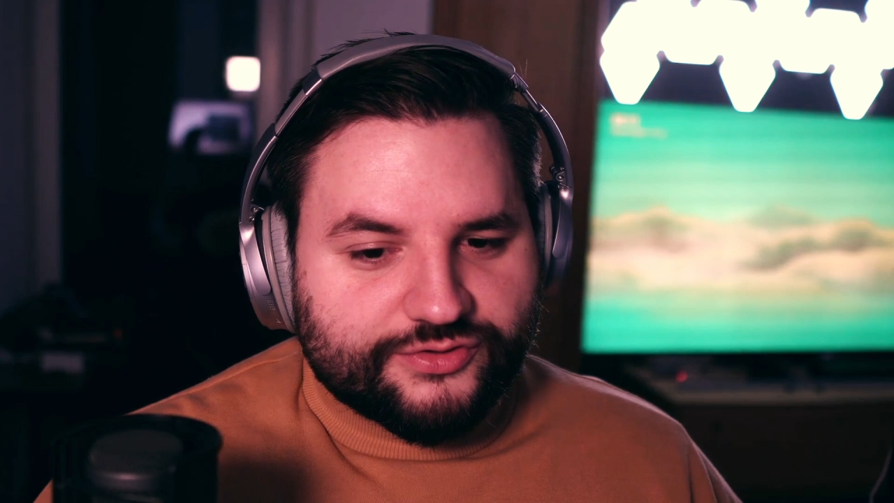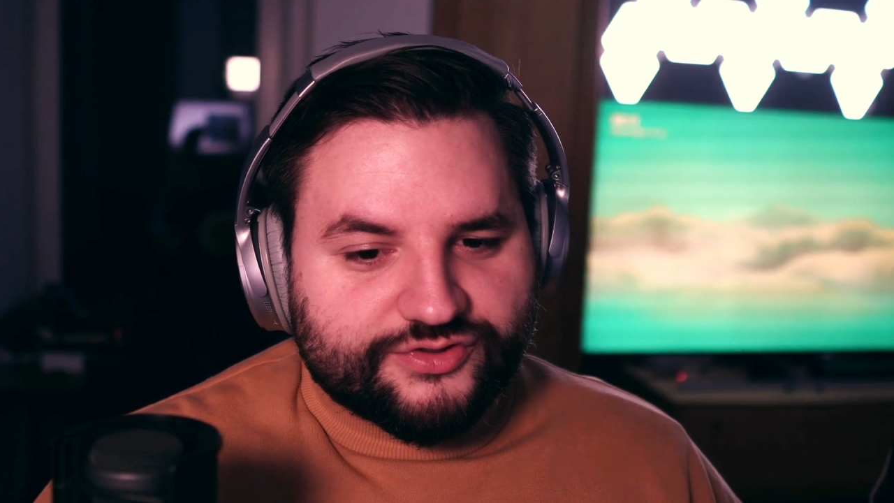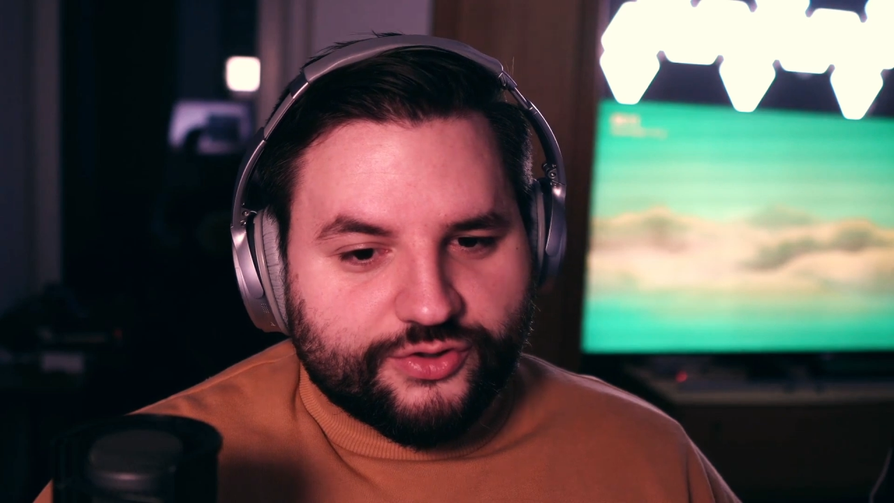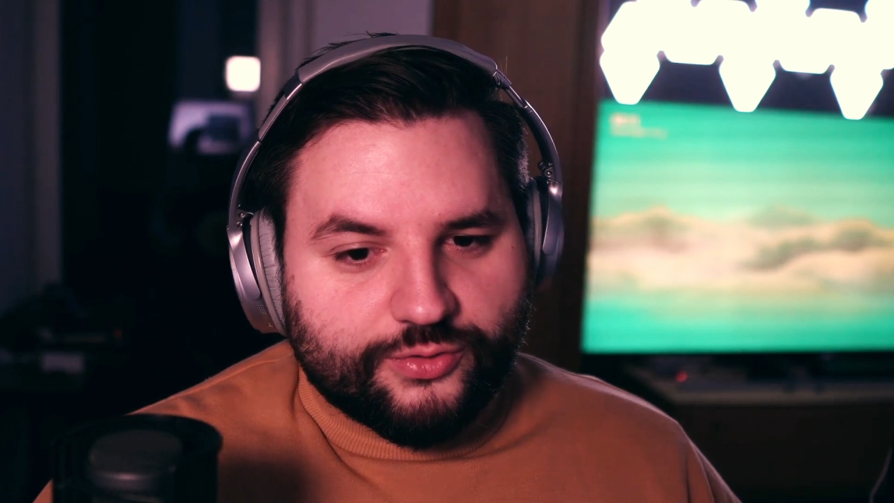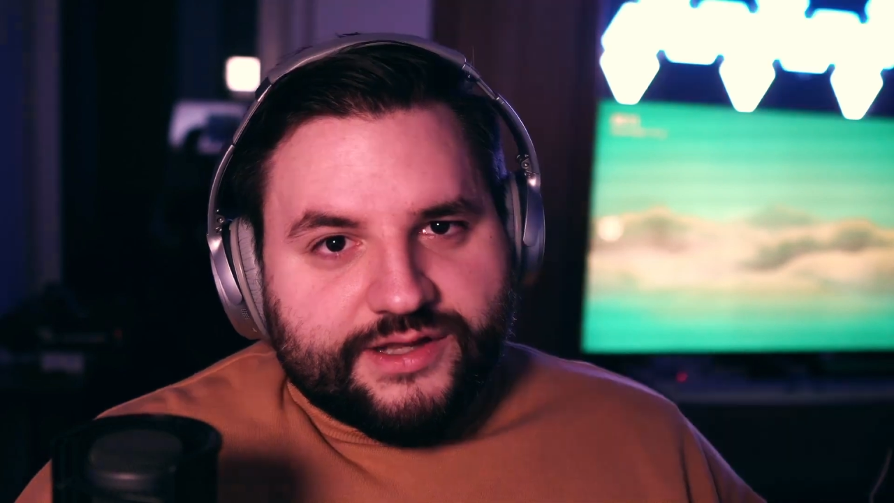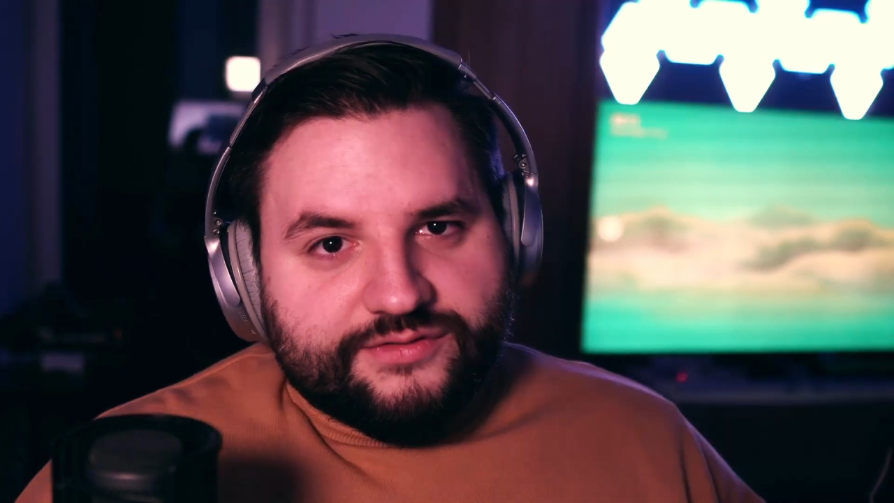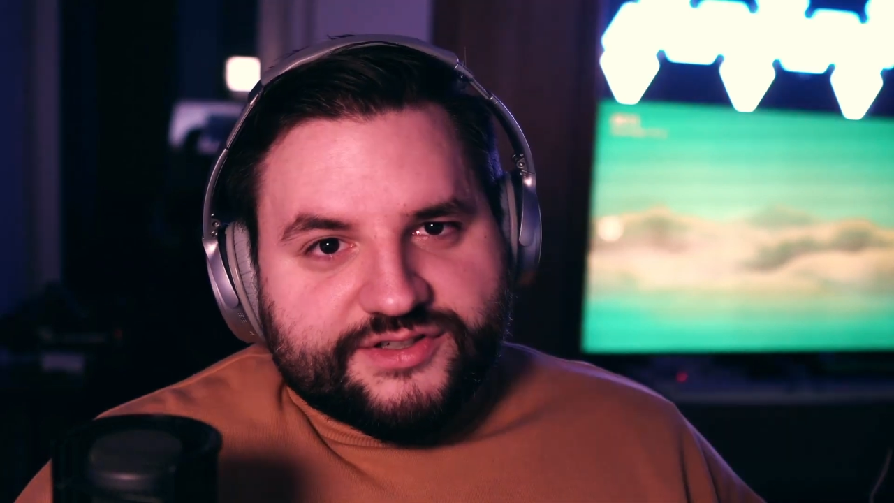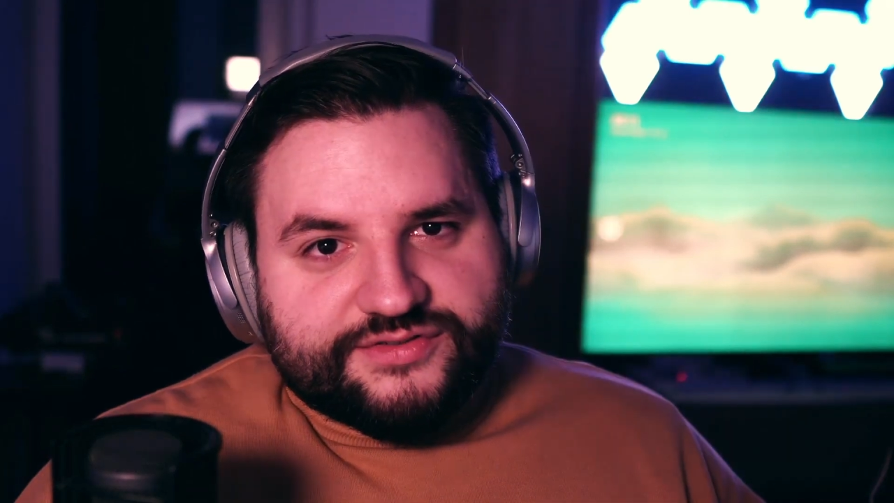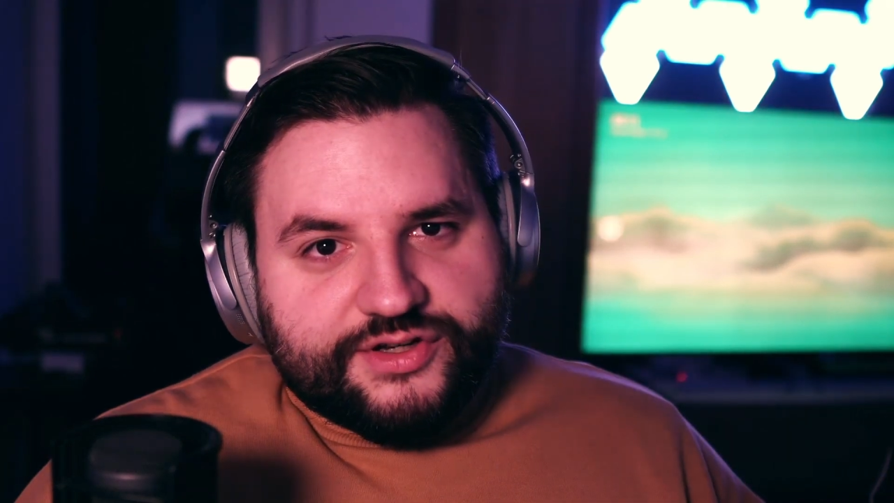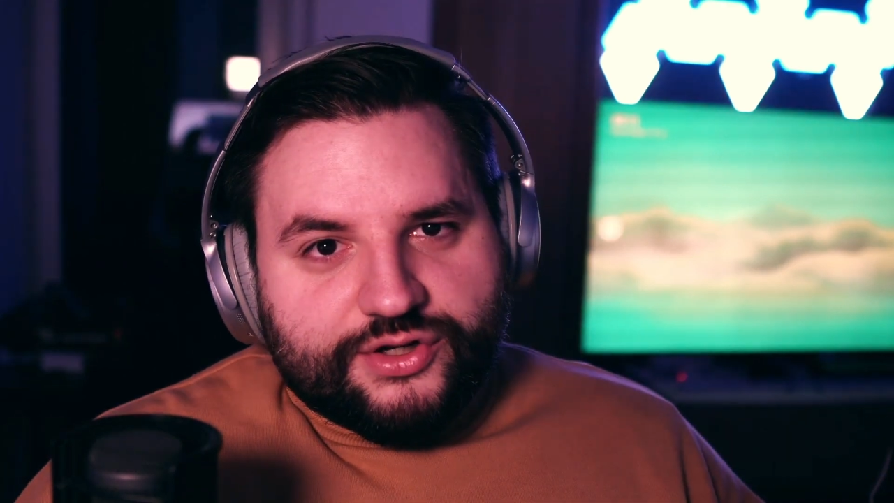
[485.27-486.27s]
so give
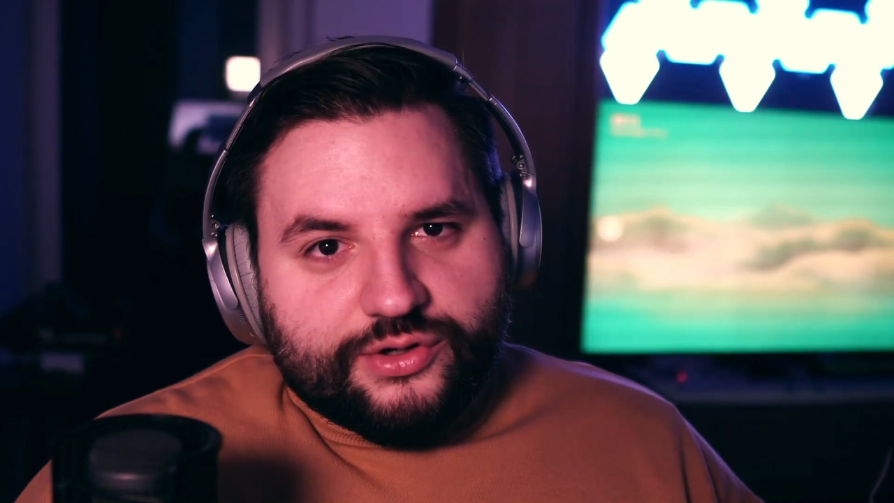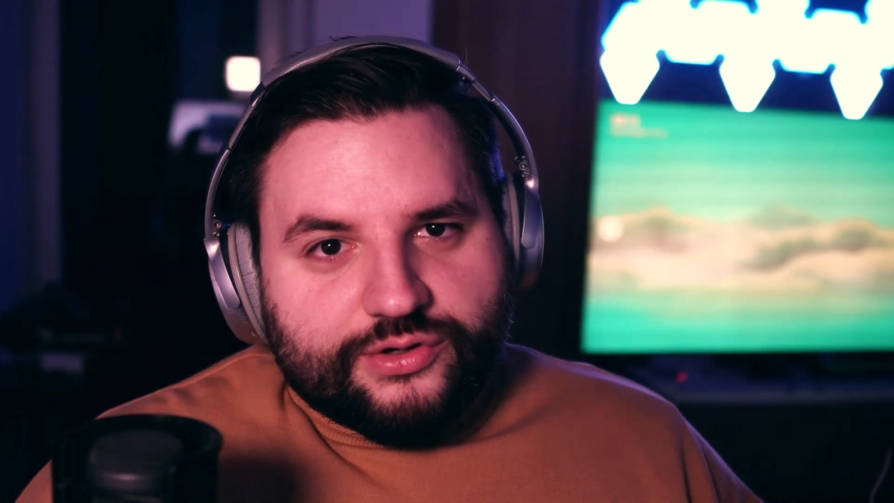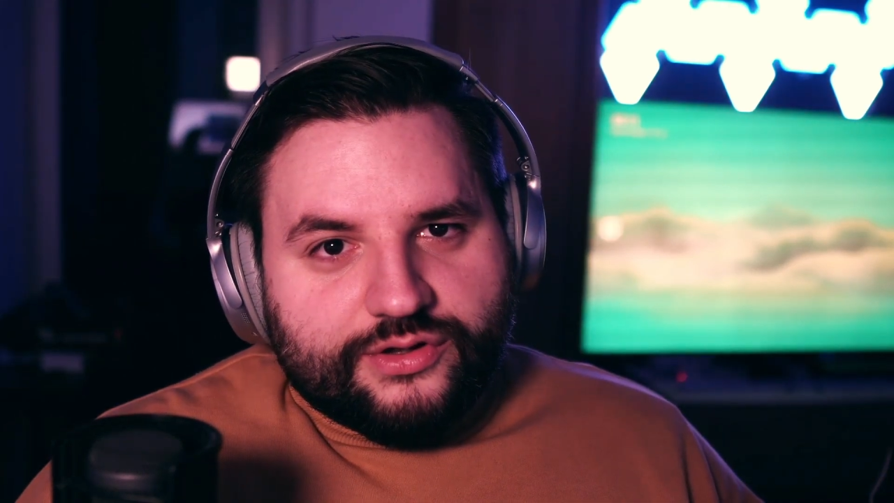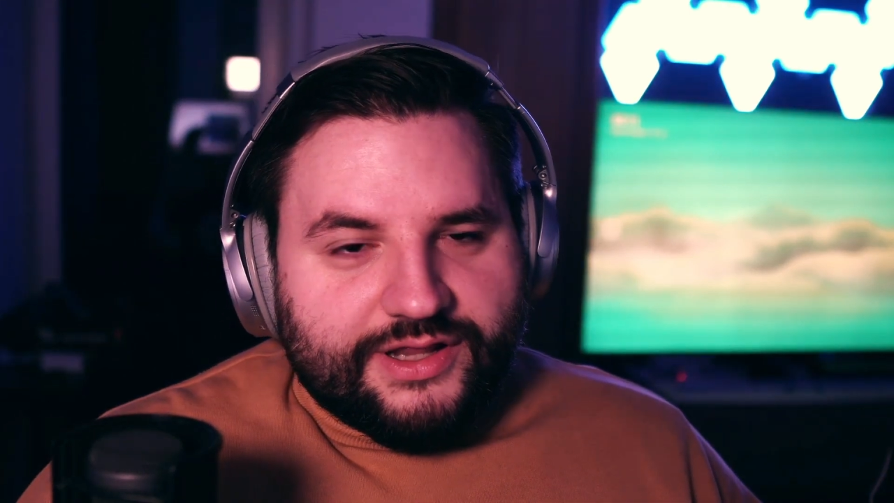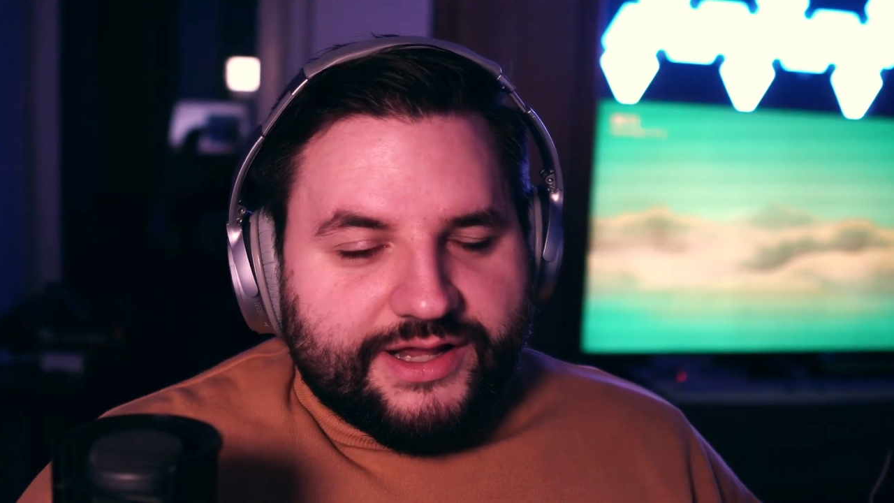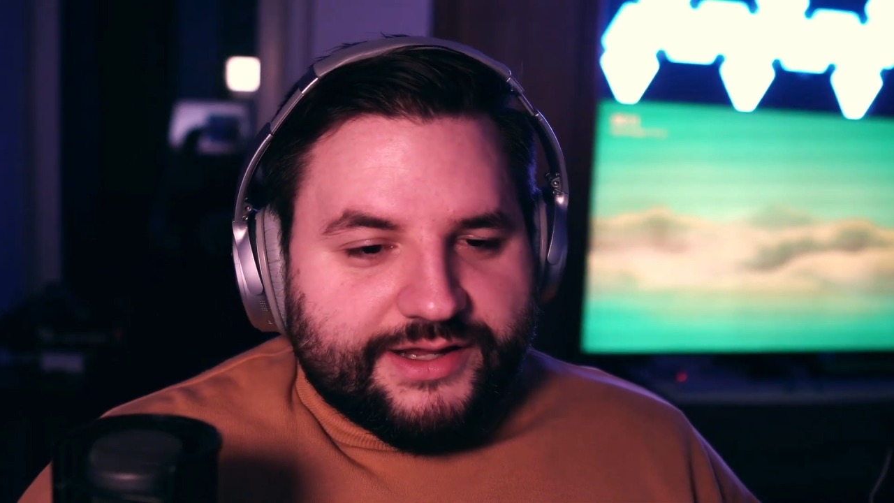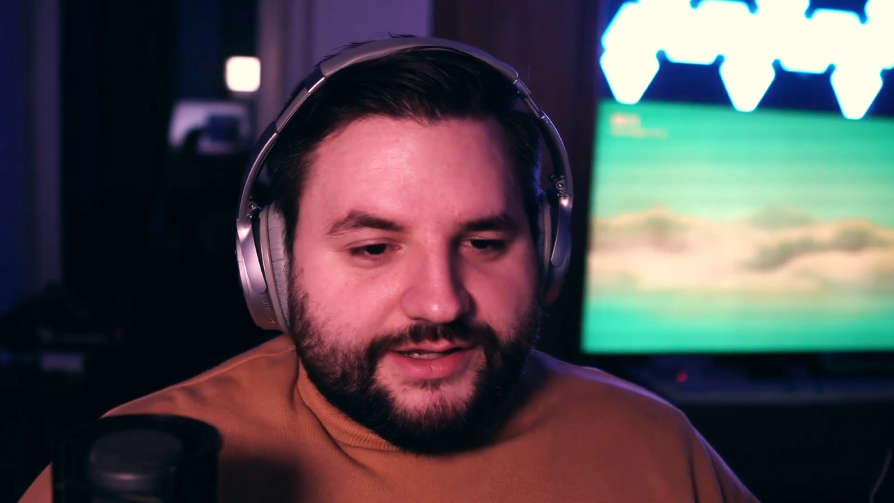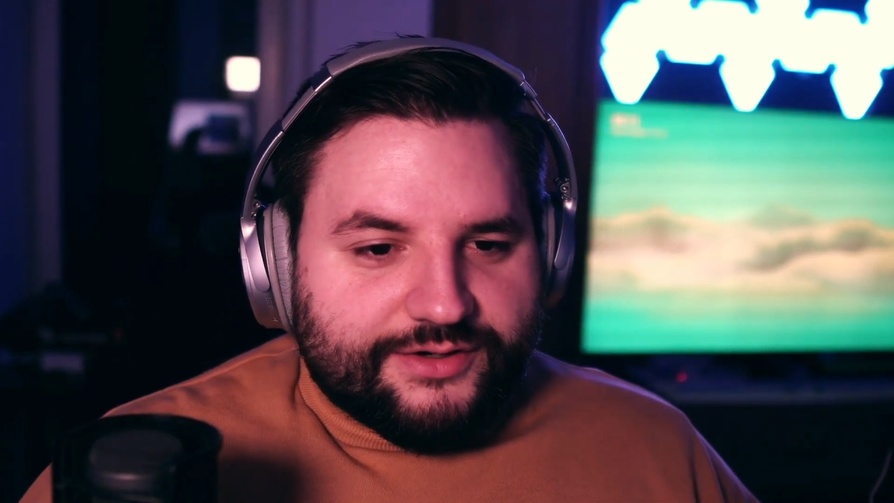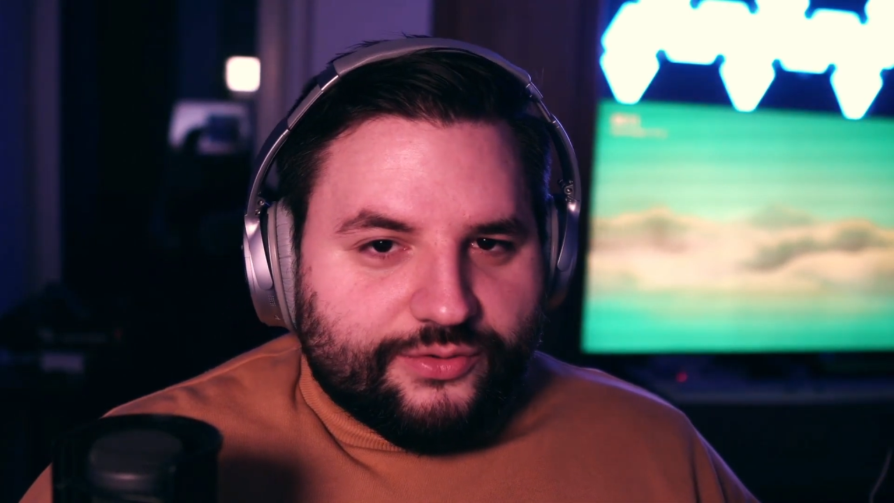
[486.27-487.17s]
this video a like